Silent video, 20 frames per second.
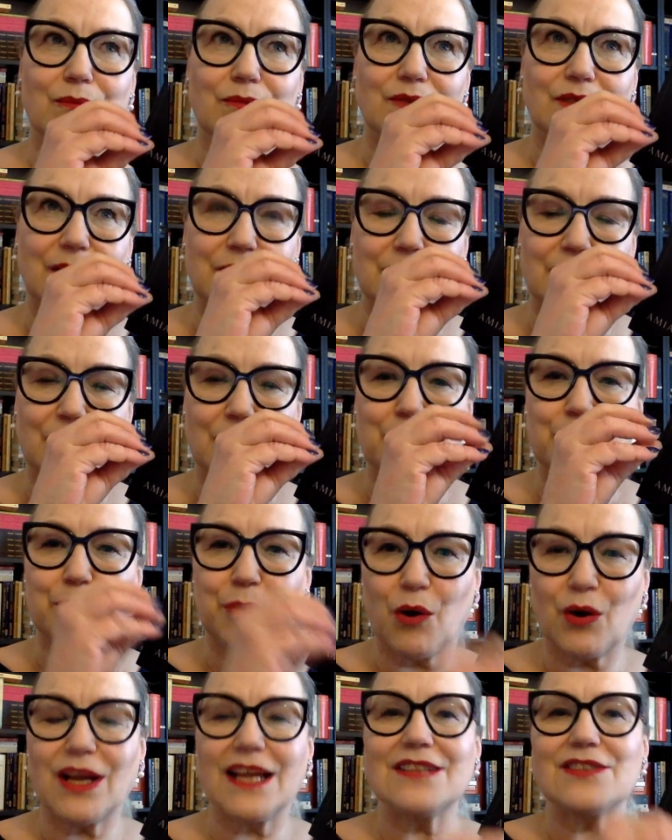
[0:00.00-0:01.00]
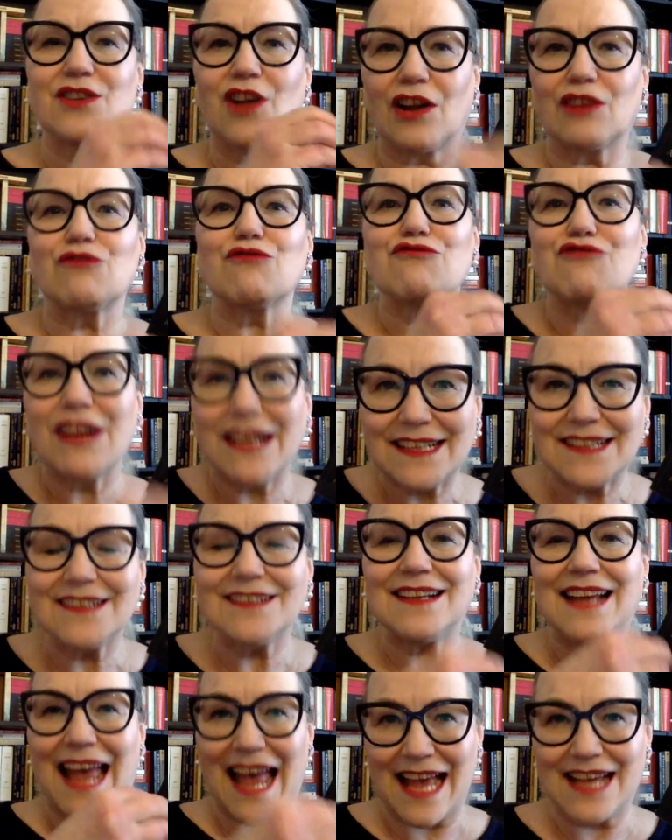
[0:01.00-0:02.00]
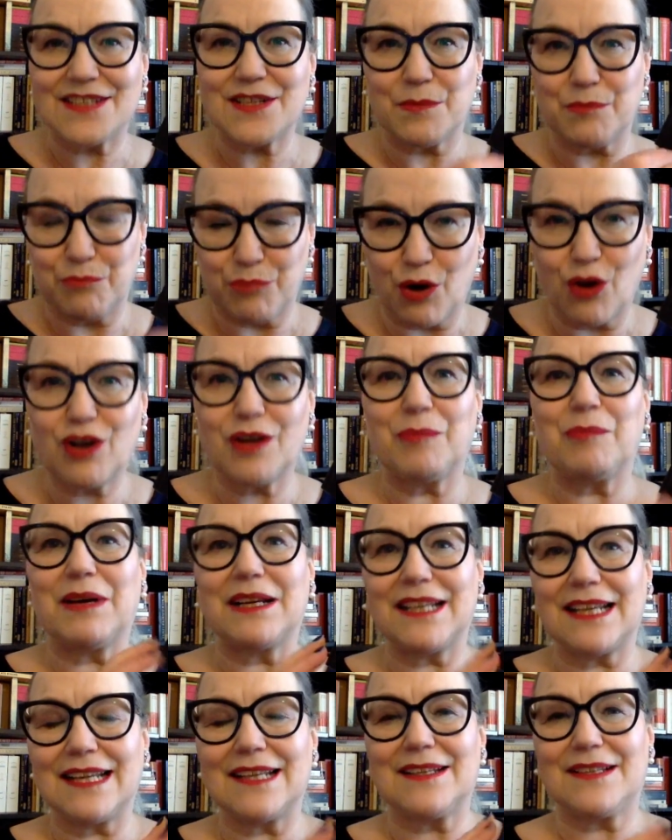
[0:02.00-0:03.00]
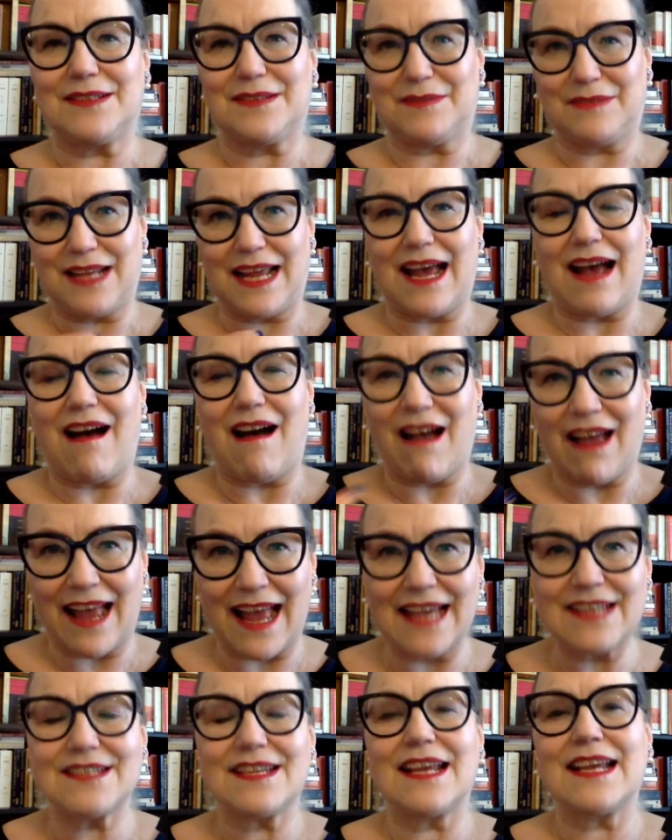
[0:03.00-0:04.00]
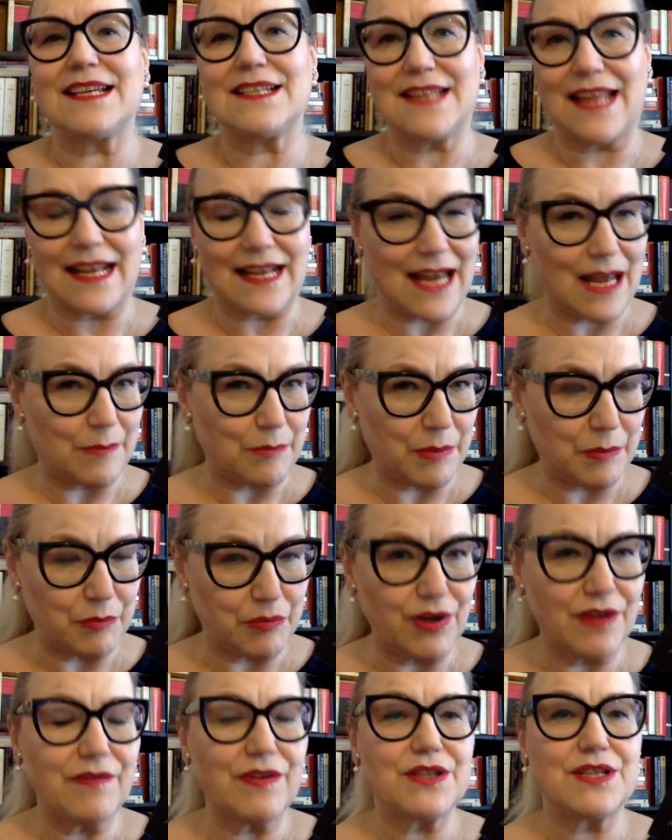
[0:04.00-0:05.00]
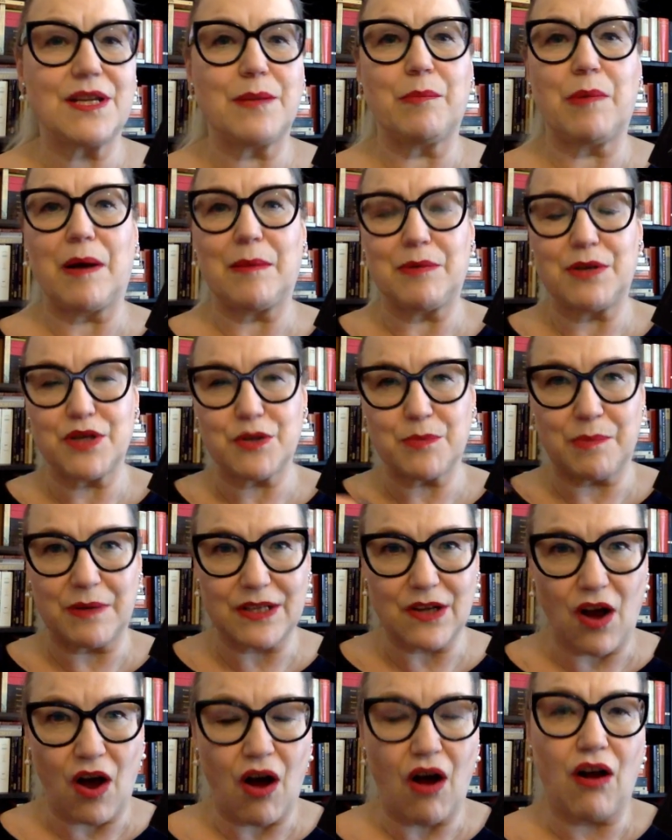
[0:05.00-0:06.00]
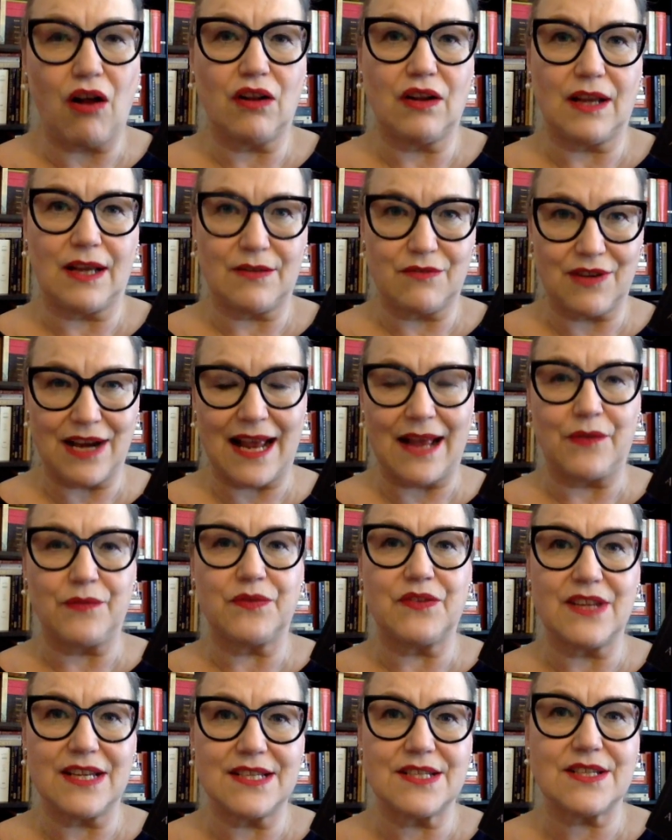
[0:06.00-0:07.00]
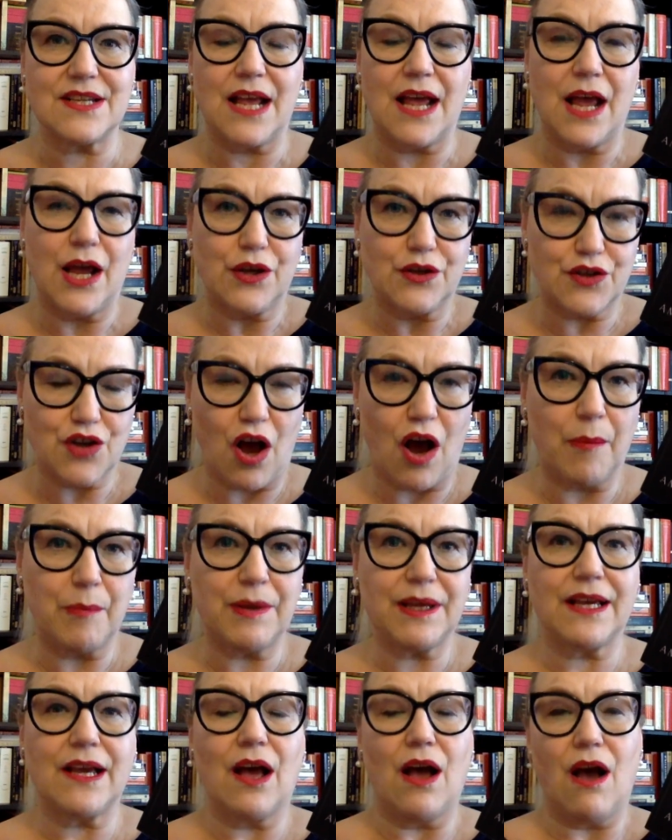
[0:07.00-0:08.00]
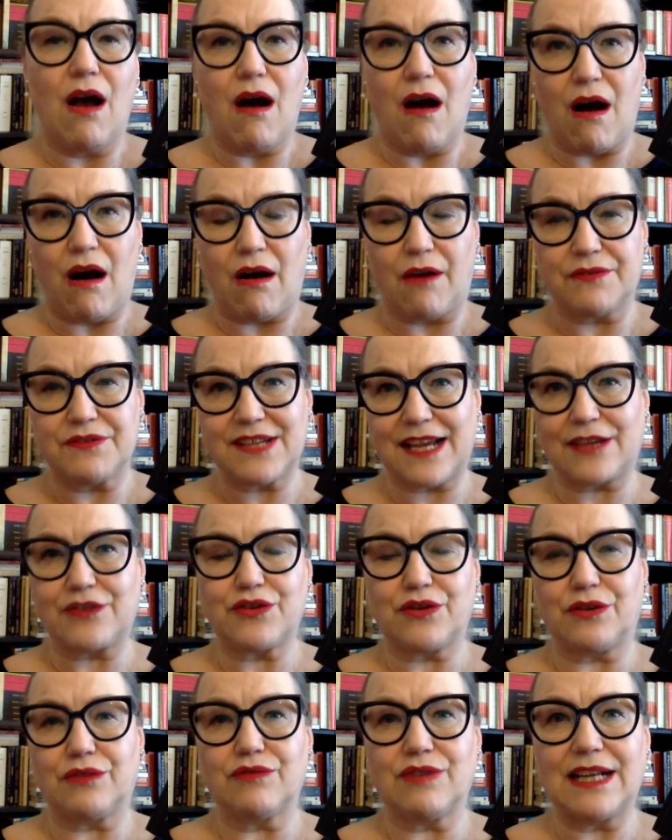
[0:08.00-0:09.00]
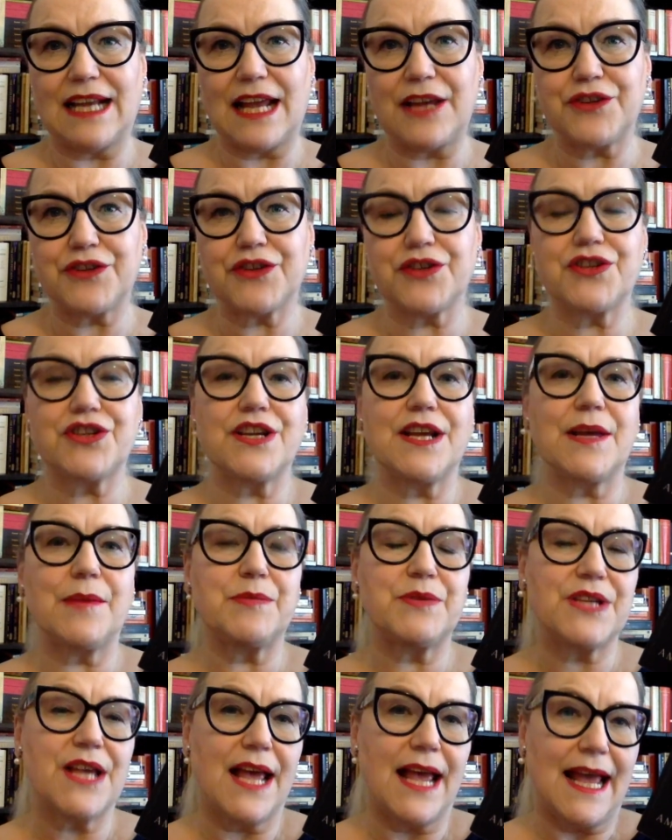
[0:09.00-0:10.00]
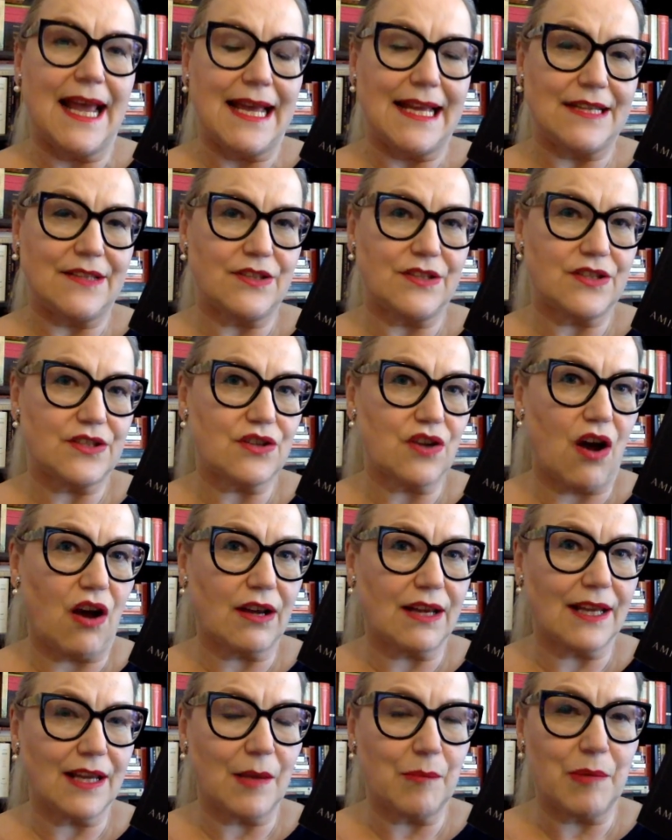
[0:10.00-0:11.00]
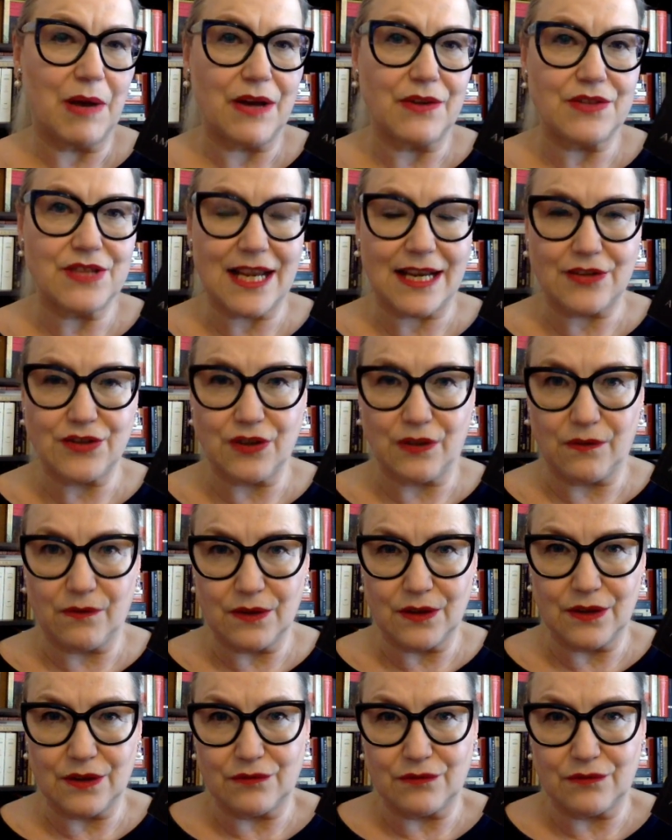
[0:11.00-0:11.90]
the, the book is not written as a book, but it there are essays that have been previously published, but all around this topic of sexual relationships. It's talking about sexual